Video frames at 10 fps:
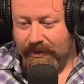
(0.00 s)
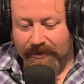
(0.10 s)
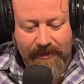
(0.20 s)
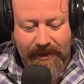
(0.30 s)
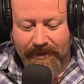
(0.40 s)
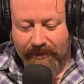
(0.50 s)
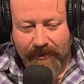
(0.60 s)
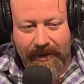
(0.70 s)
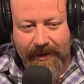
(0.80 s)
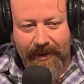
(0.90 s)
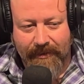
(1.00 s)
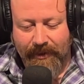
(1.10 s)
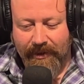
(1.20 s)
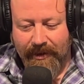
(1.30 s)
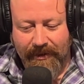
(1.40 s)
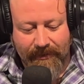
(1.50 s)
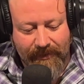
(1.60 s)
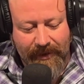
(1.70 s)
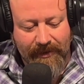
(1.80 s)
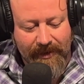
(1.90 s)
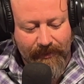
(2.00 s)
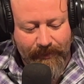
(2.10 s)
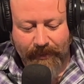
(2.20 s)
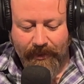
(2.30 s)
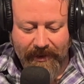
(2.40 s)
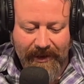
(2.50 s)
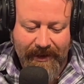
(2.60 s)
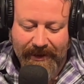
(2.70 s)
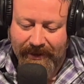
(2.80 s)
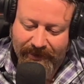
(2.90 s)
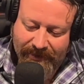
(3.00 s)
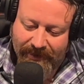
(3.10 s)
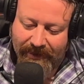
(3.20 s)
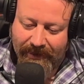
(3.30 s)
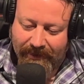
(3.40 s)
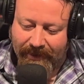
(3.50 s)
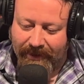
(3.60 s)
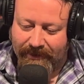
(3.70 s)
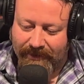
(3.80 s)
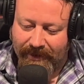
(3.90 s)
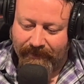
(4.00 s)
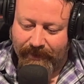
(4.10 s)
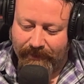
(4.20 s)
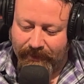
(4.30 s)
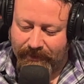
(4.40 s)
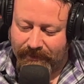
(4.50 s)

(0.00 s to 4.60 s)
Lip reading: just like I said, creating that community and creating a couple people that lead these things and give people